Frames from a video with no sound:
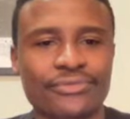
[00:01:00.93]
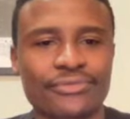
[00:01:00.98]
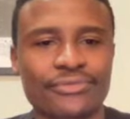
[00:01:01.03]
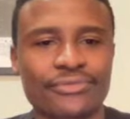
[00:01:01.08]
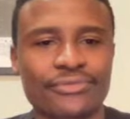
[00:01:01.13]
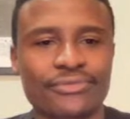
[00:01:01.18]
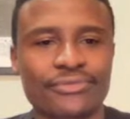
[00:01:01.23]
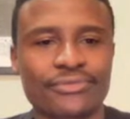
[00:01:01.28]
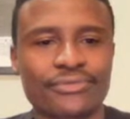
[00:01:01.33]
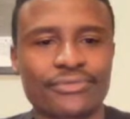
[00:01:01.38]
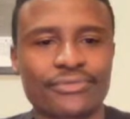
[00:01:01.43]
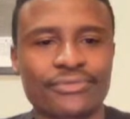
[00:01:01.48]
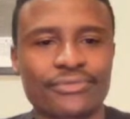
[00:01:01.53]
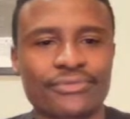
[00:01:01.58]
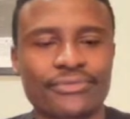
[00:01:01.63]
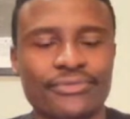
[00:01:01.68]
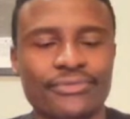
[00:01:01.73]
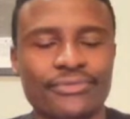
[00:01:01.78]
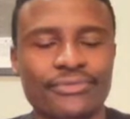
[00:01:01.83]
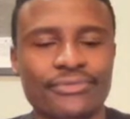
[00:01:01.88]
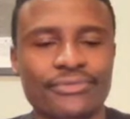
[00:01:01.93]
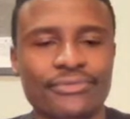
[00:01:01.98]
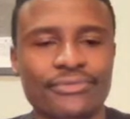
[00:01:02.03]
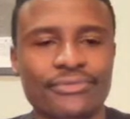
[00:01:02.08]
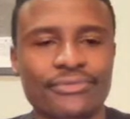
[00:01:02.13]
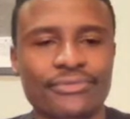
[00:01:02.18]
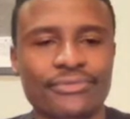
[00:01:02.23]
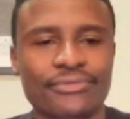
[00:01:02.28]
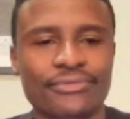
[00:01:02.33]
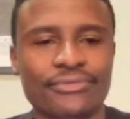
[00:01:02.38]

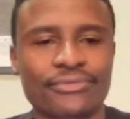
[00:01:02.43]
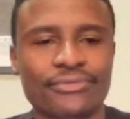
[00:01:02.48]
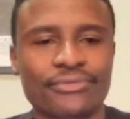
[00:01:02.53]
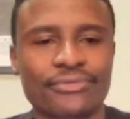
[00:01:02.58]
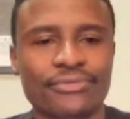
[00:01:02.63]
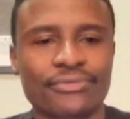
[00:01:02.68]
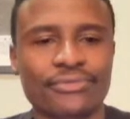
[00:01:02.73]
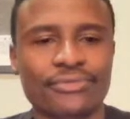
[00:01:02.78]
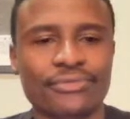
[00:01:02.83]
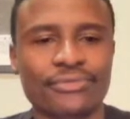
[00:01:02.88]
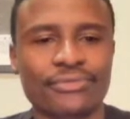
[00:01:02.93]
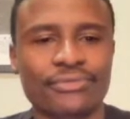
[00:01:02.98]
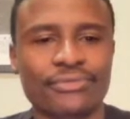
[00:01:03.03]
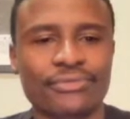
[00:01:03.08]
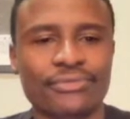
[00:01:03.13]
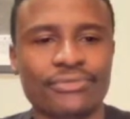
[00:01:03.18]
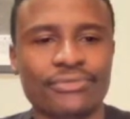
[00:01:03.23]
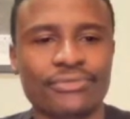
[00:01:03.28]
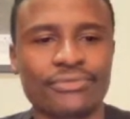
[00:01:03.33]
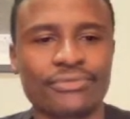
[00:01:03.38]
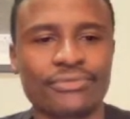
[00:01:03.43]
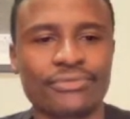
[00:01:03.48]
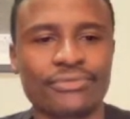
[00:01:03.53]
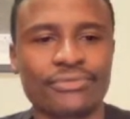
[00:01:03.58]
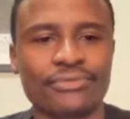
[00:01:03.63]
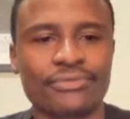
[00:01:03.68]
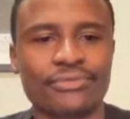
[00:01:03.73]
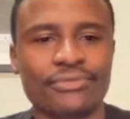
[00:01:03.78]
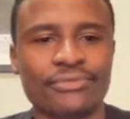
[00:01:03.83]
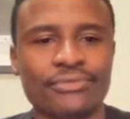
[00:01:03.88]

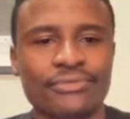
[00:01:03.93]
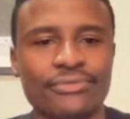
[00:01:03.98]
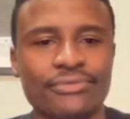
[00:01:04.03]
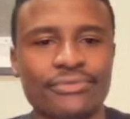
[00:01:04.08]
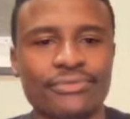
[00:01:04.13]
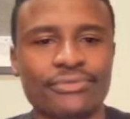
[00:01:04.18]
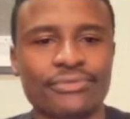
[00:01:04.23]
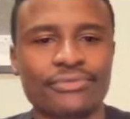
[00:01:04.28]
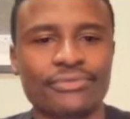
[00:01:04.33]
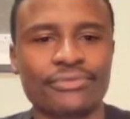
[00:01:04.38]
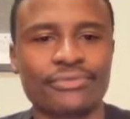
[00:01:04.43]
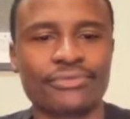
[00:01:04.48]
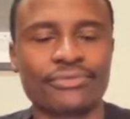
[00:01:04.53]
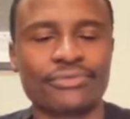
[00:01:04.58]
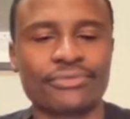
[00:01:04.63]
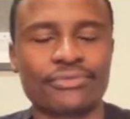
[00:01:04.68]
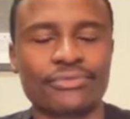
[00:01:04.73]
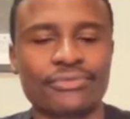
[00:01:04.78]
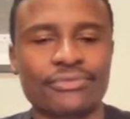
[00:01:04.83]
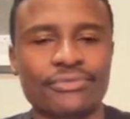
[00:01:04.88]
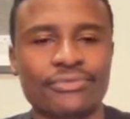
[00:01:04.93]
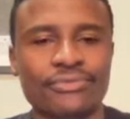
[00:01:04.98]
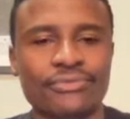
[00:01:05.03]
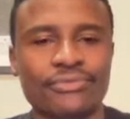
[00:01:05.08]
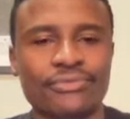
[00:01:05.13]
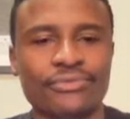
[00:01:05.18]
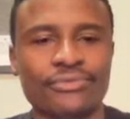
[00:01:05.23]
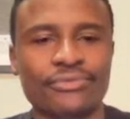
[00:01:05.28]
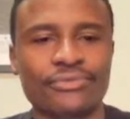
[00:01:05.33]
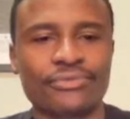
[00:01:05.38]

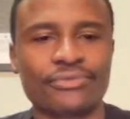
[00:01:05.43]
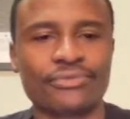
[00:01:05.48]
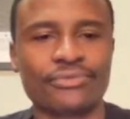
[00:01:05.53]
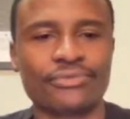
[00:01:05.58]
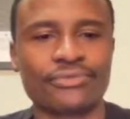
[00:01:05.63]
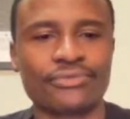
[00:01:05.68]
(silent)